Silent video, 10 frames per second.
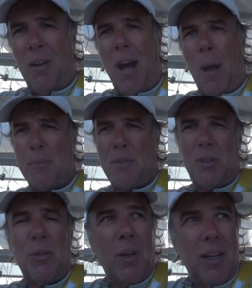
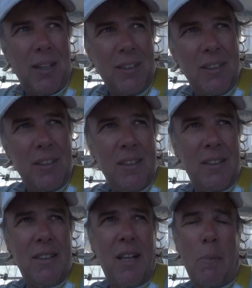hops to
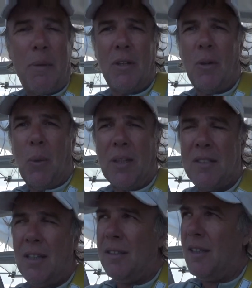up into the
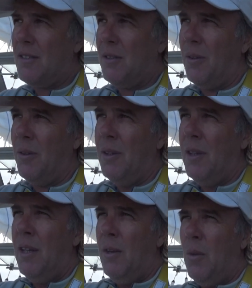Whitsunday. So
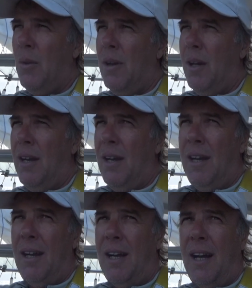
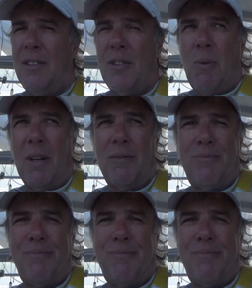I just want to,